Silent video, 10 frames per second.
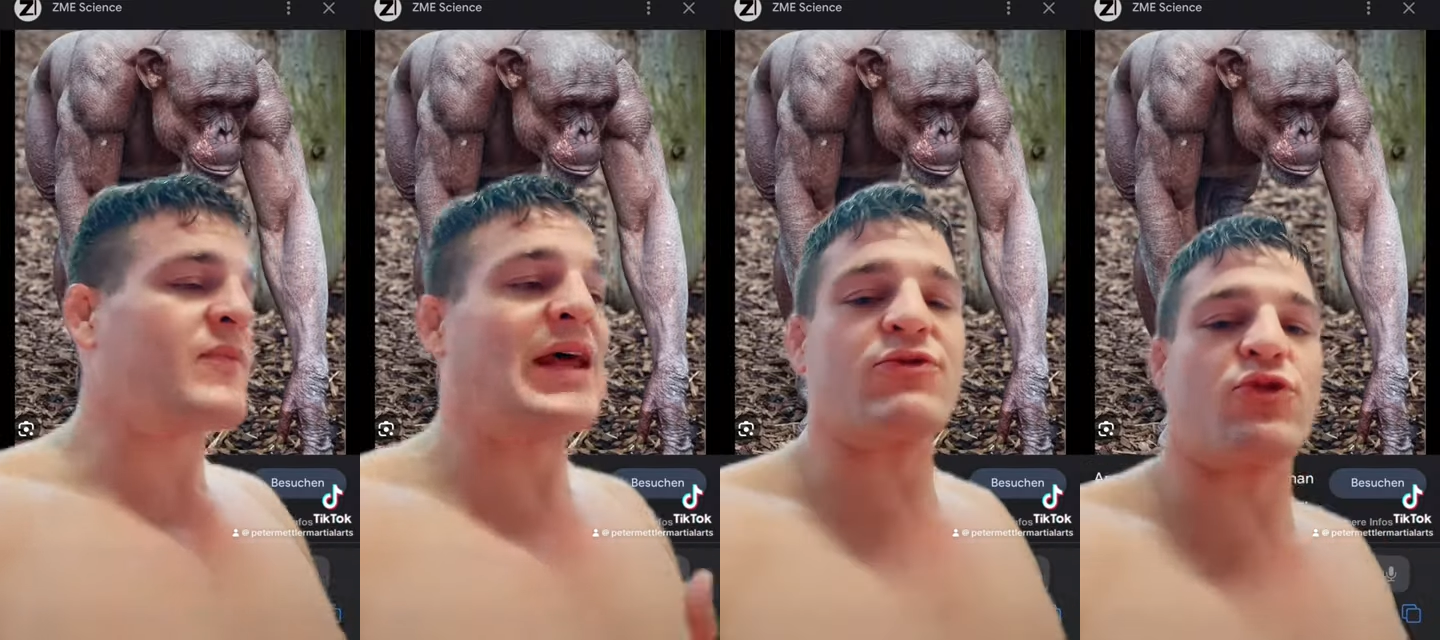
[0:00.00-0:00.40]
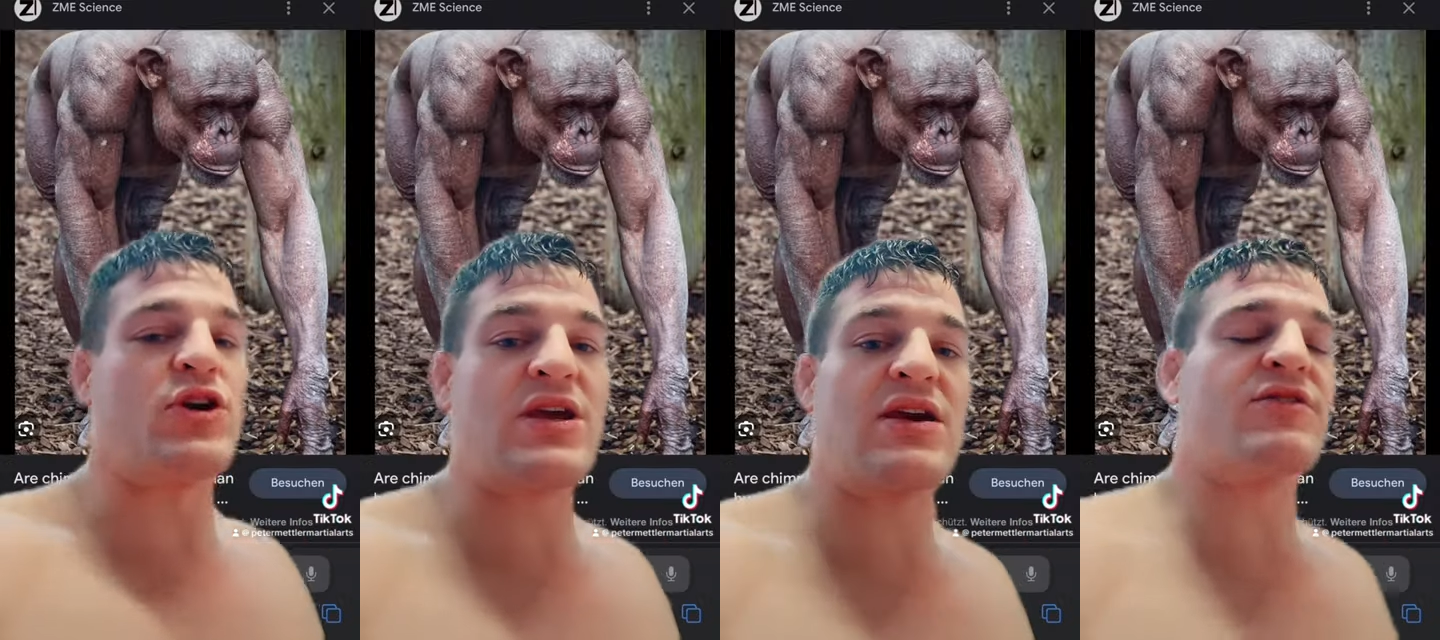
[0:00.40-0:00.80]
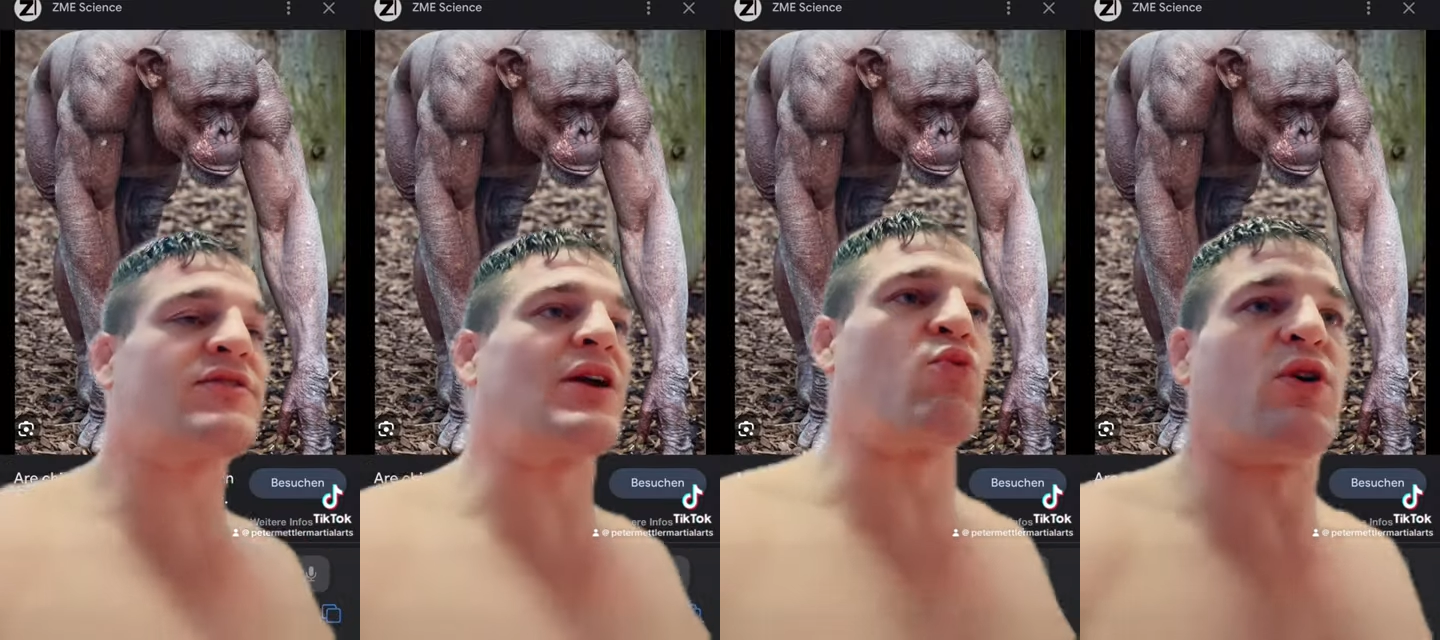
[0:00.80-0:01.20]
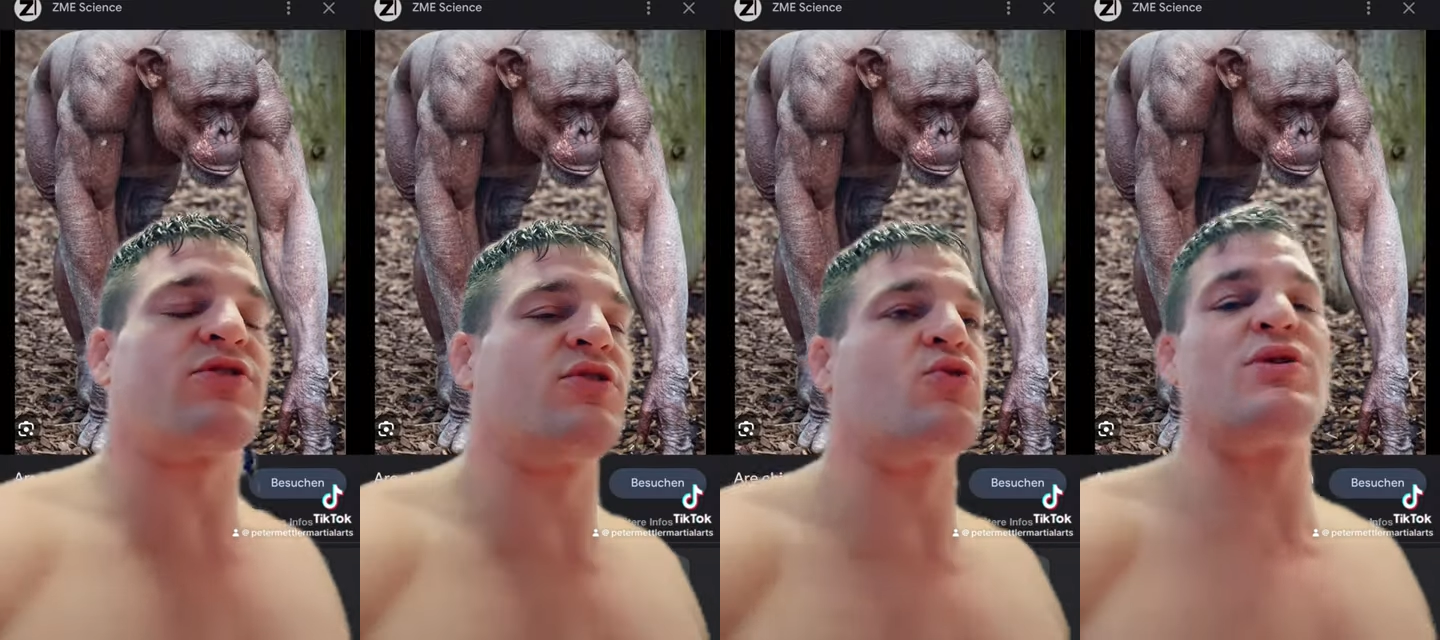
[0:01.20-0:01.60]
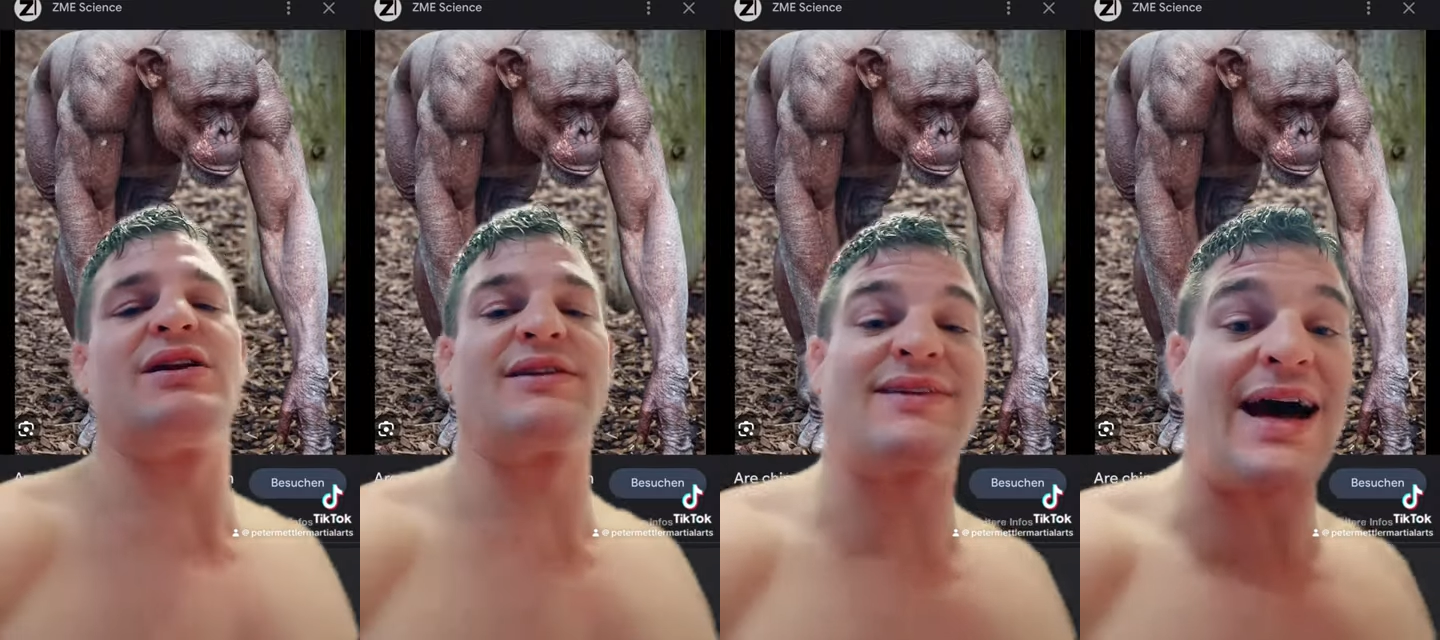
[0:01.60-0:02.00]
And for years, there was no
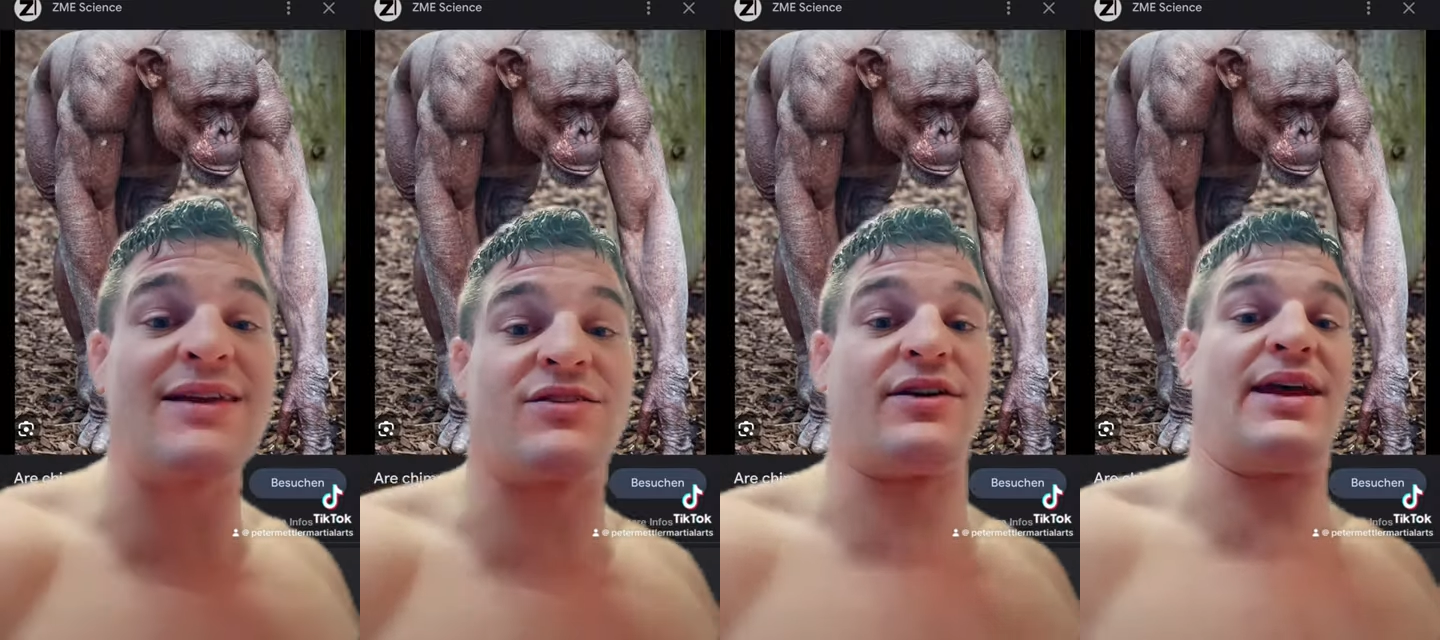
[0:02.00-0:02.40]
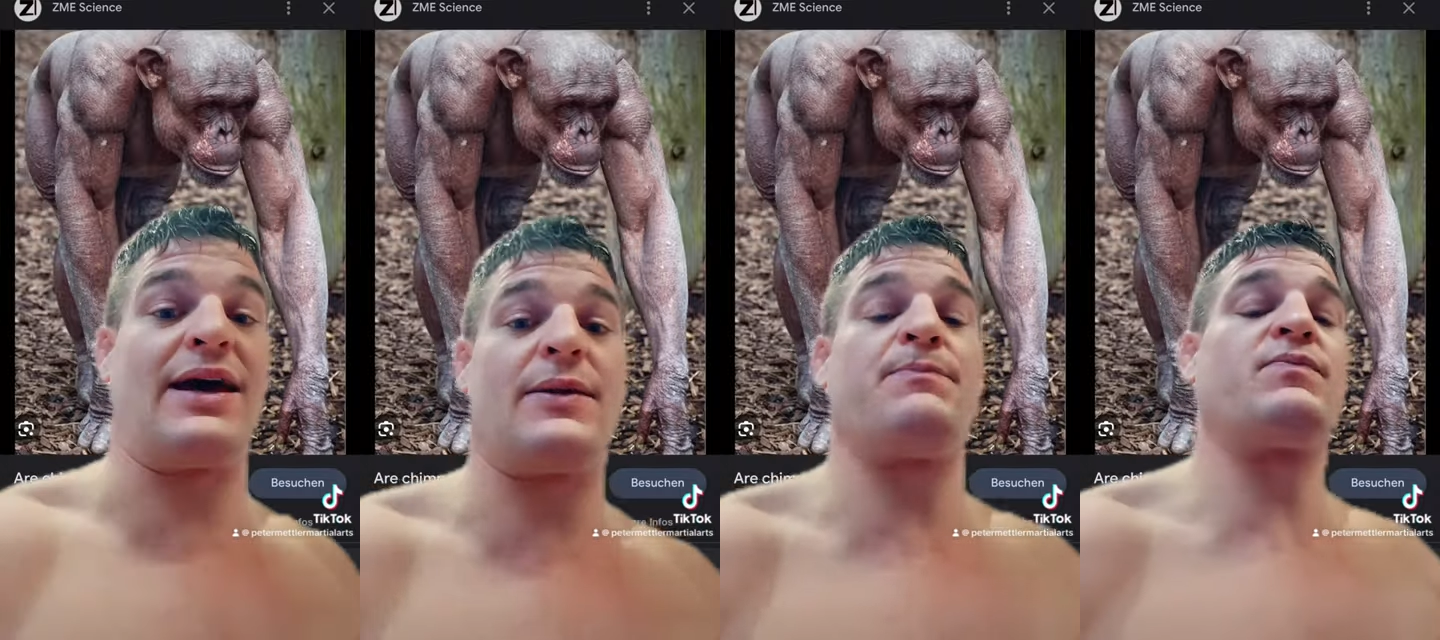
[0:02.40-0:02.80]
real science on that.